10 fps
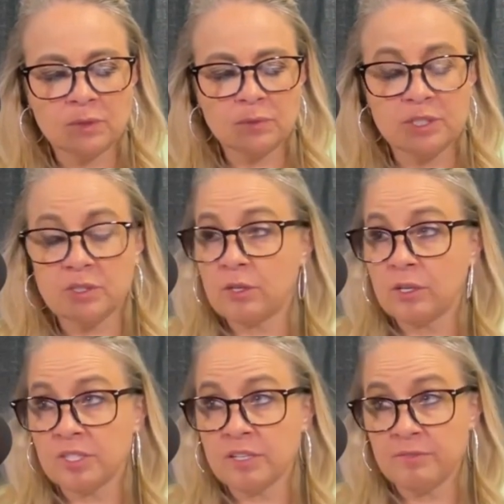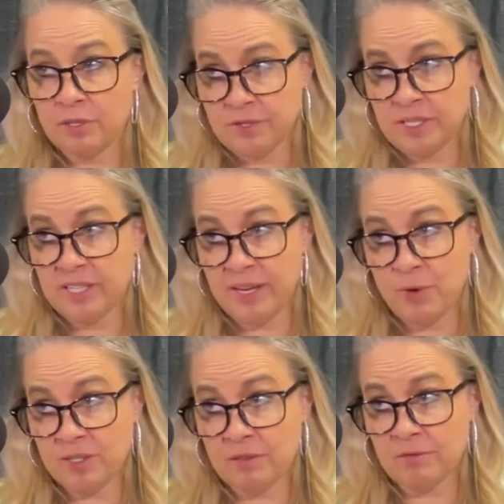Well, we started out 7-0, and then they
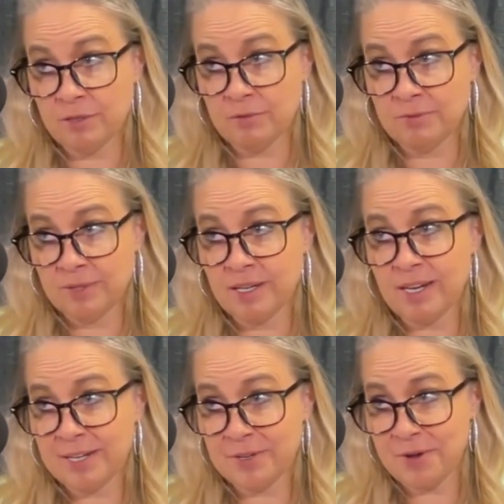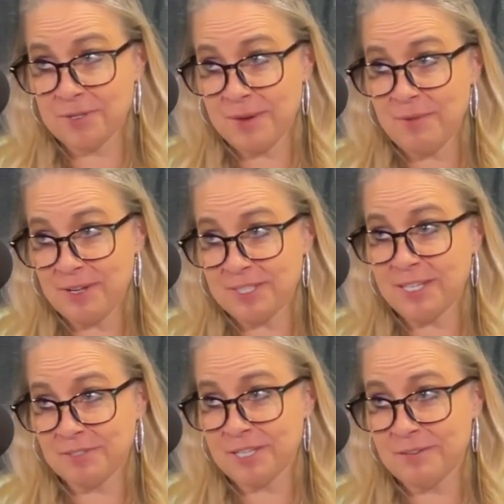went 7-0, and I had to call timeout at
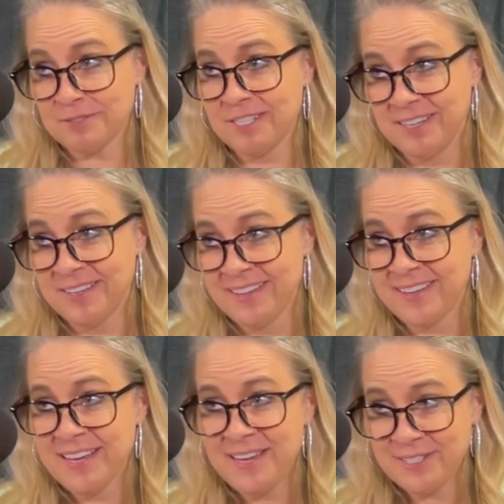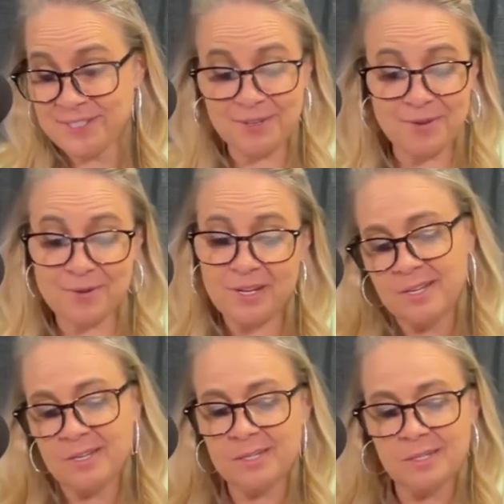7-7. So,
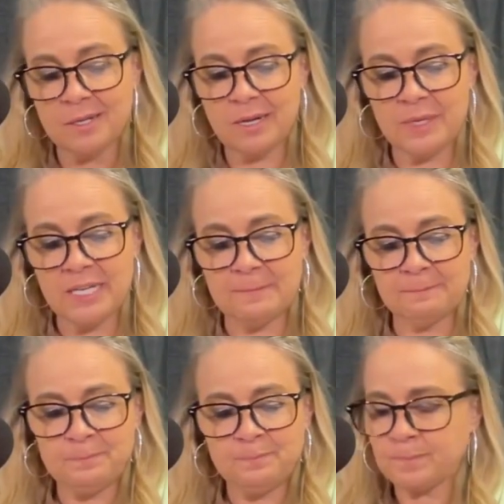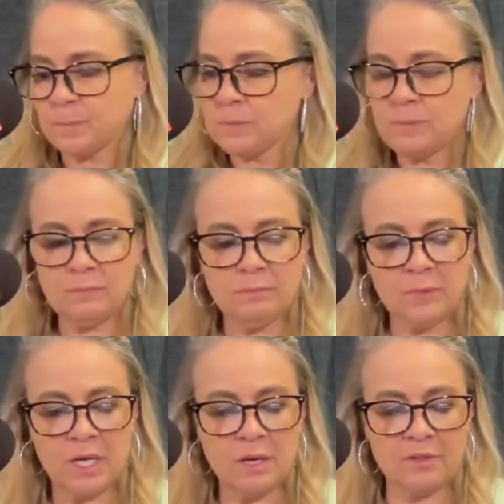I mean,
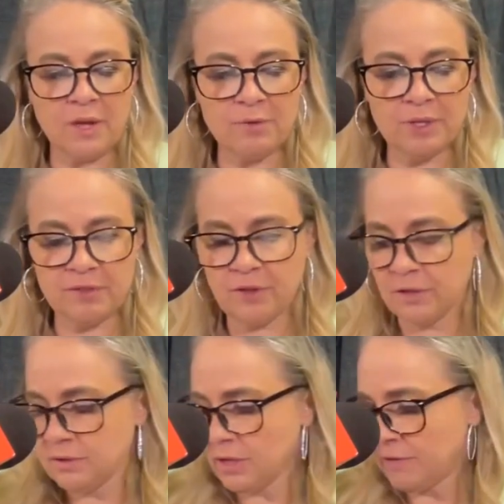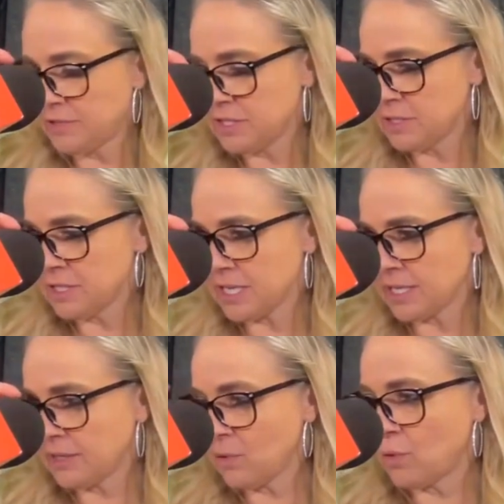I really thought, obviously, the
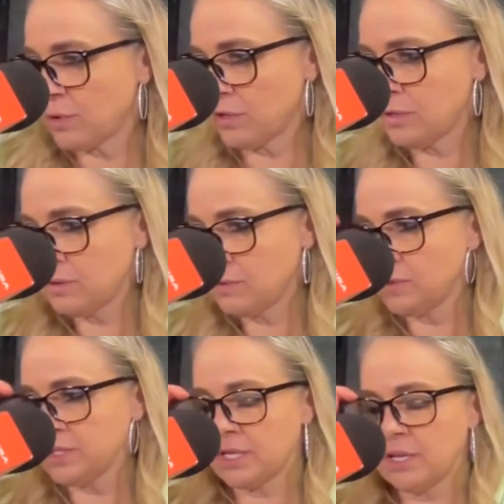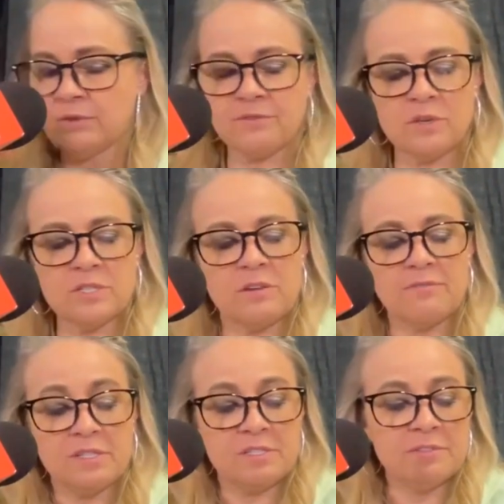second quarter was the killer for us
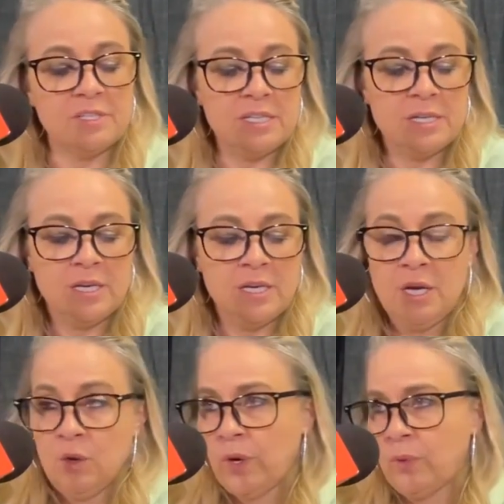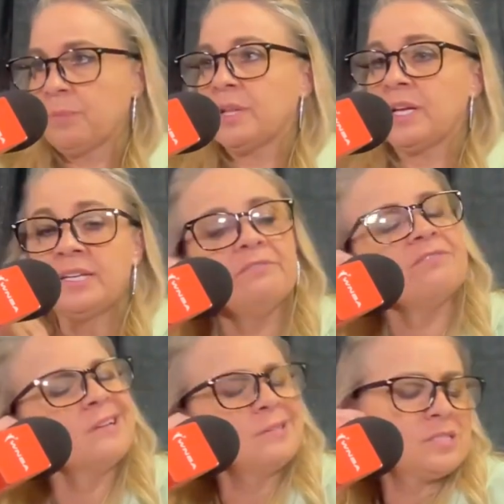offensively. We quit playing
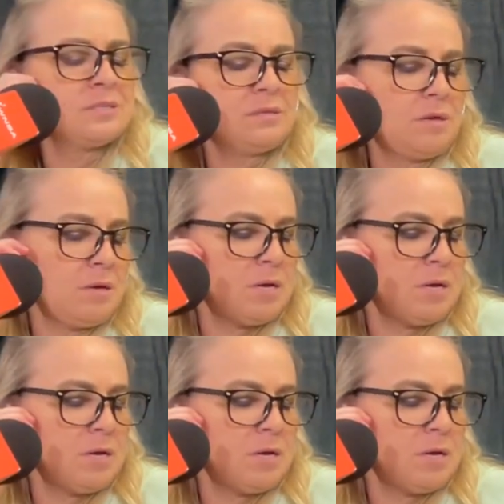defense.